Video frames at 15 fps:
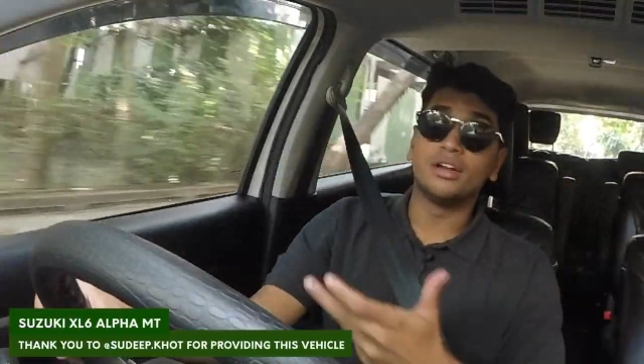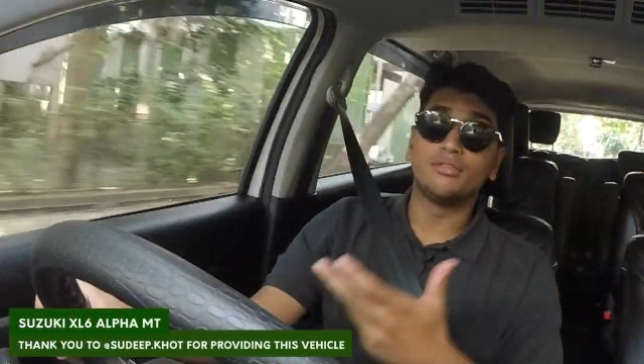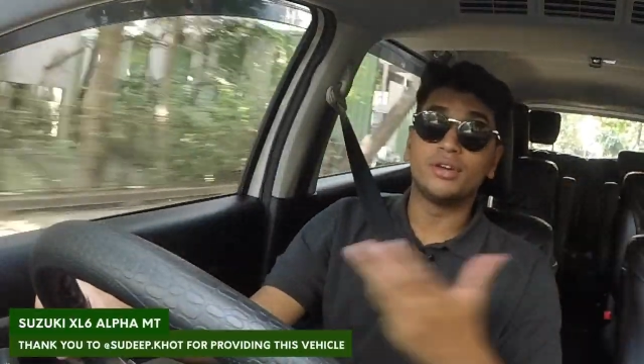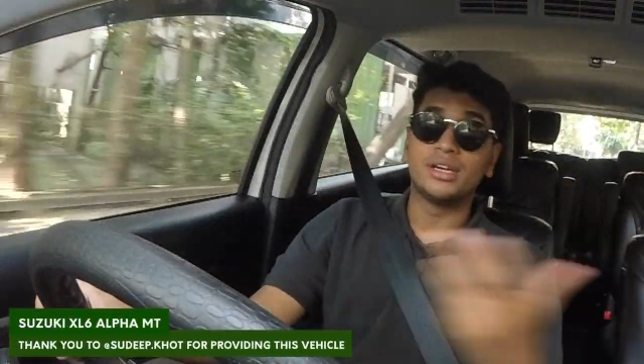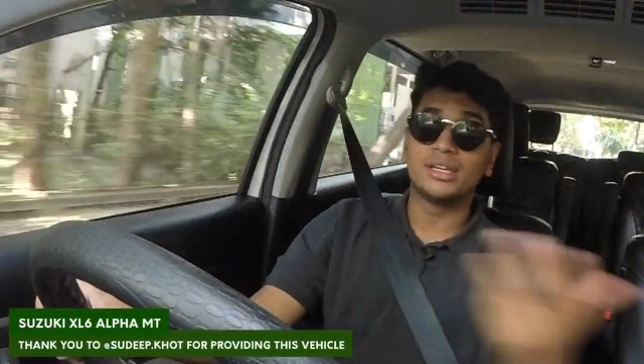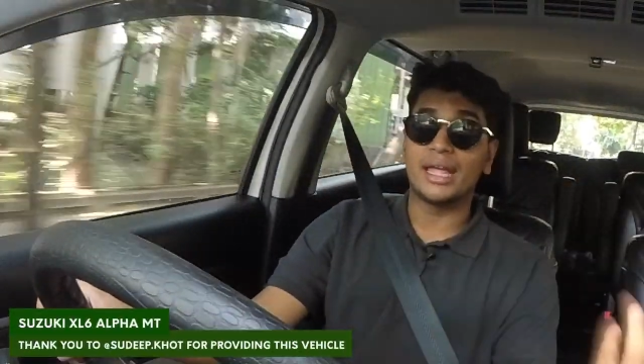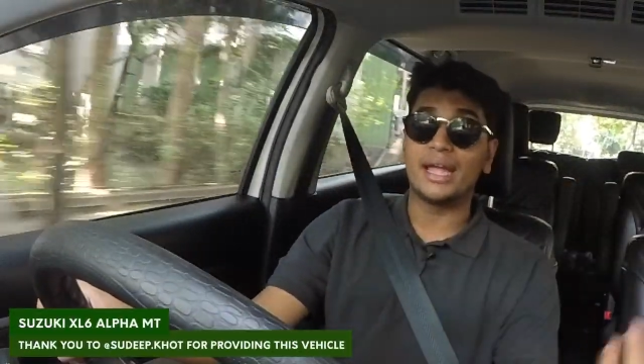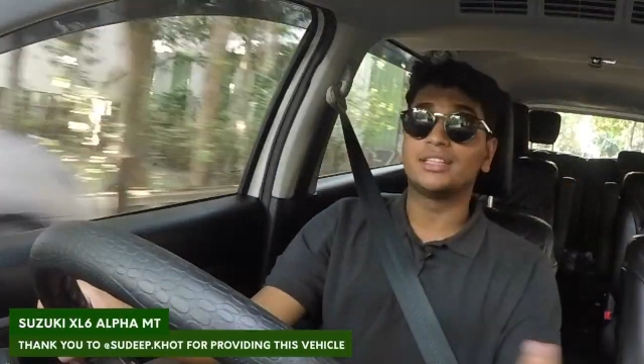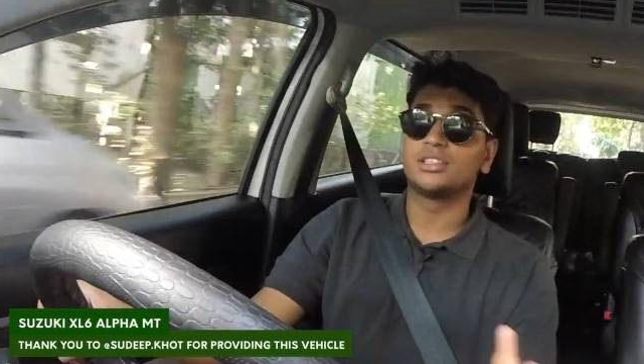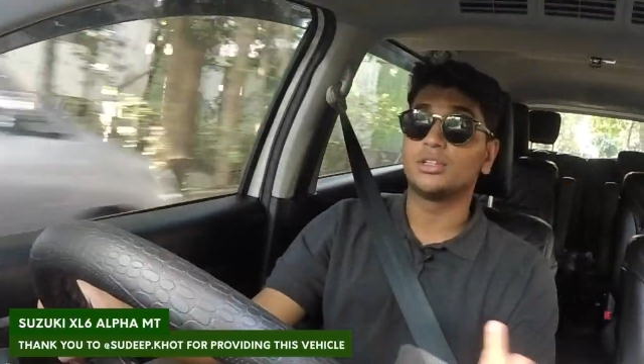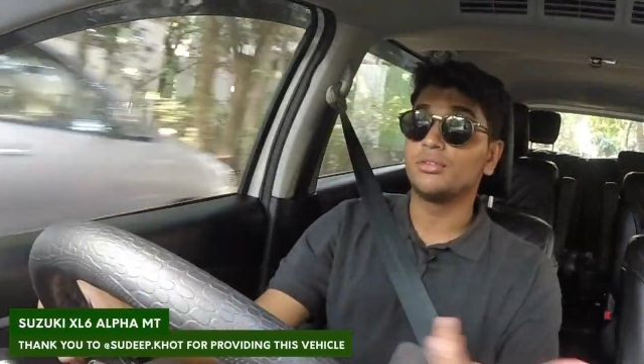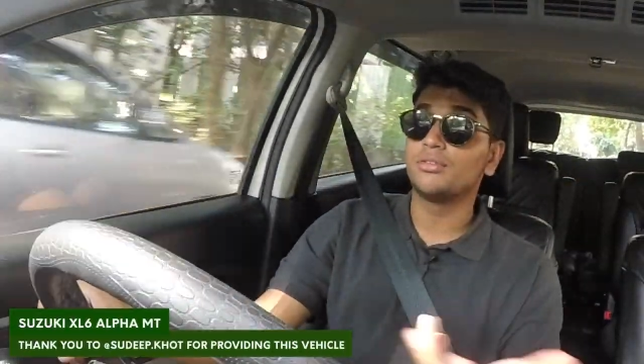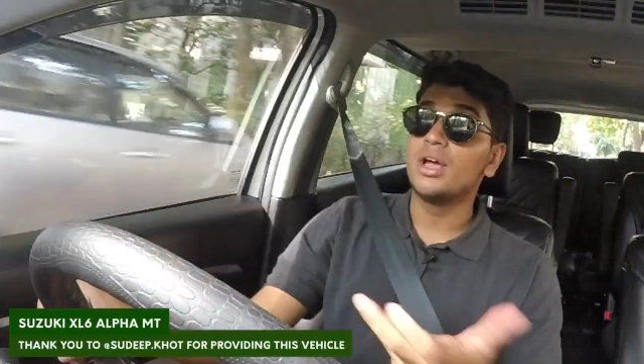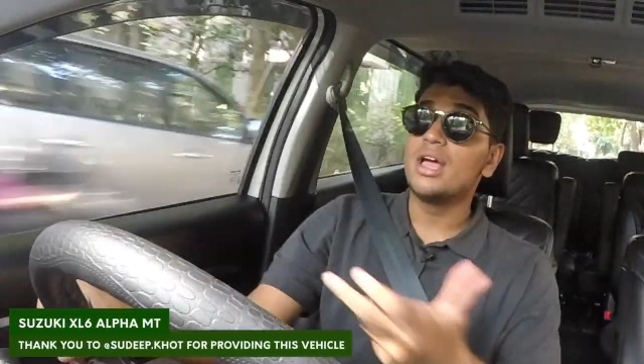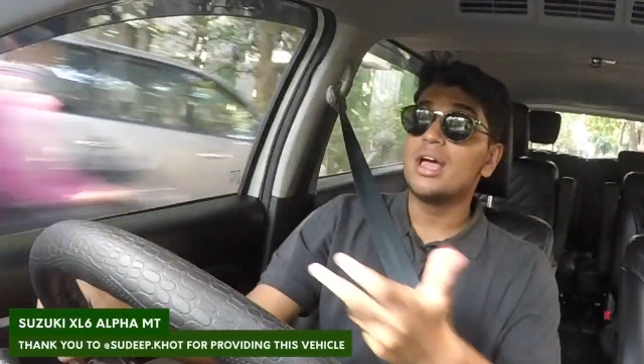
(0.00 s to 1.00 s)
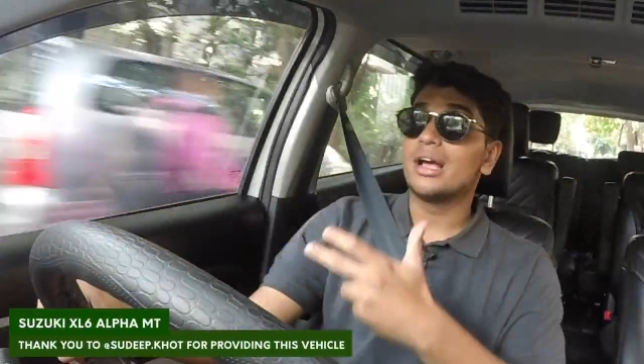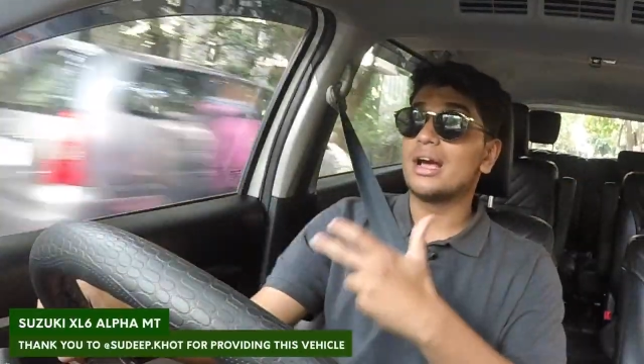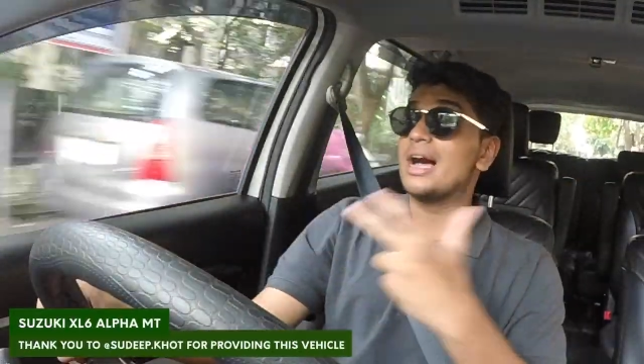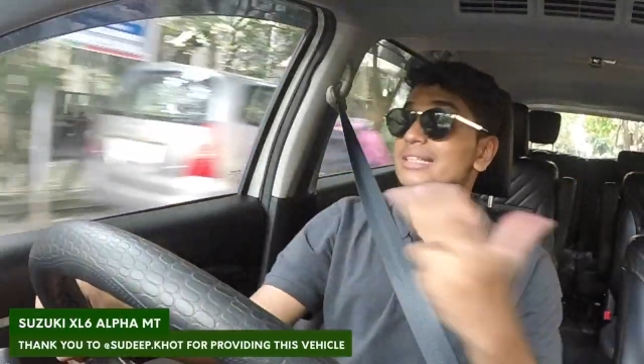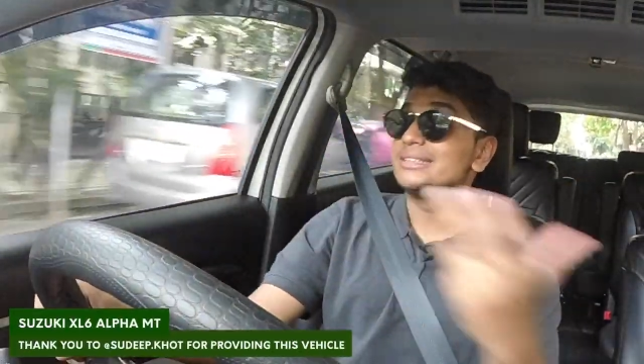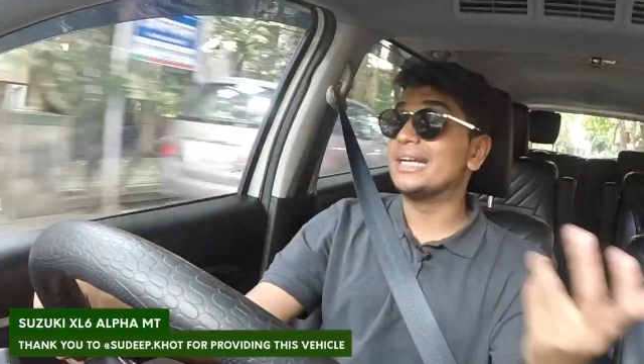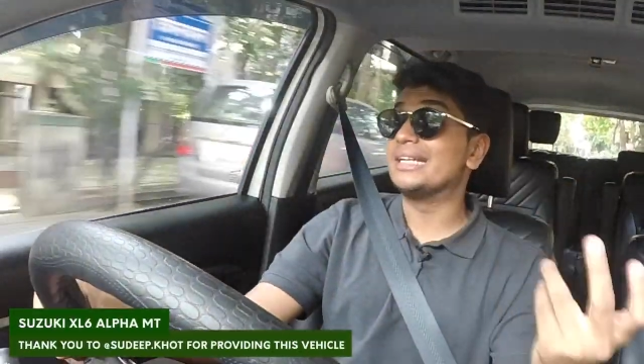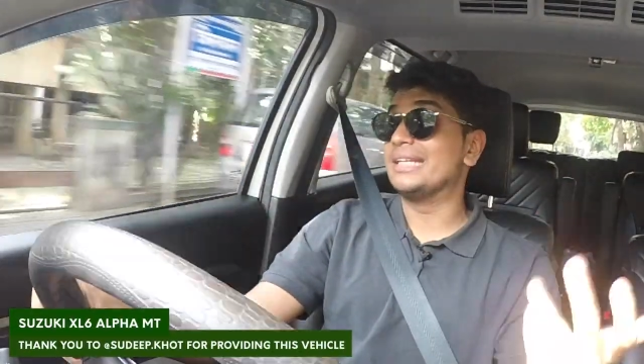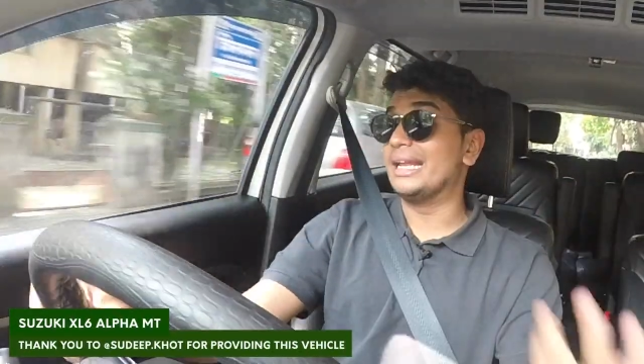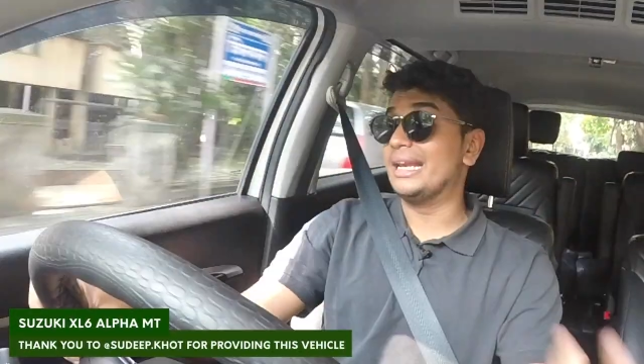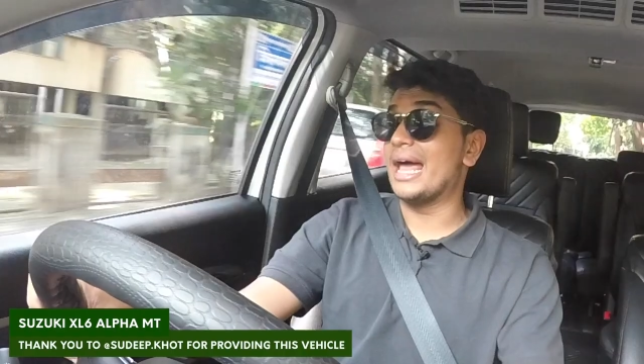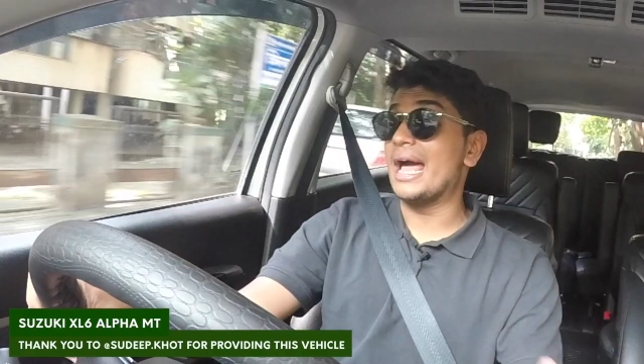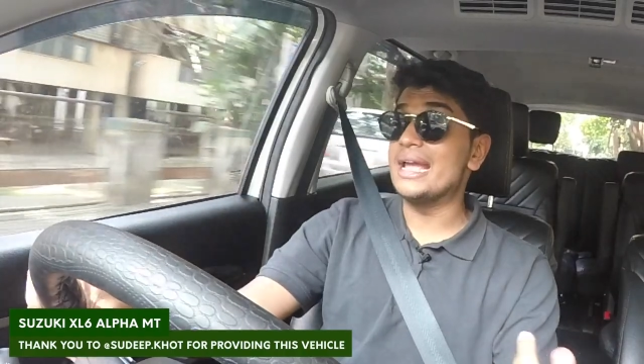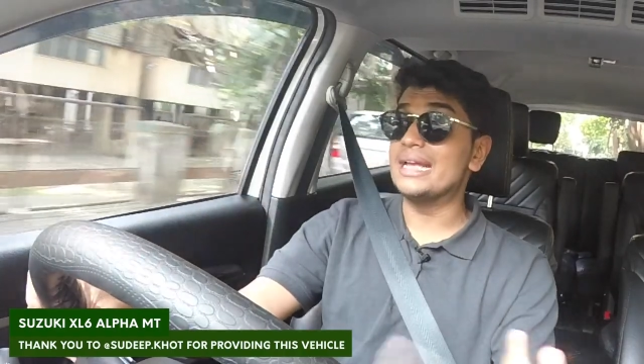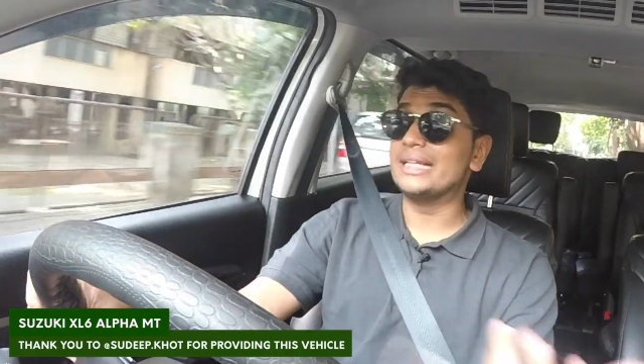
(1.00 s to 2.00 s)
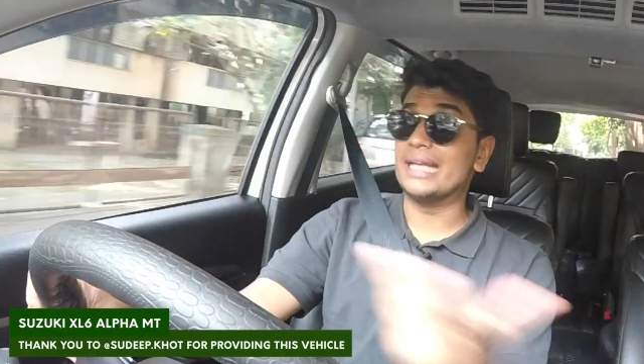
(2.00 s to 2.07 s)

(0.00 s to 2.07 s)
different types of cars that they like,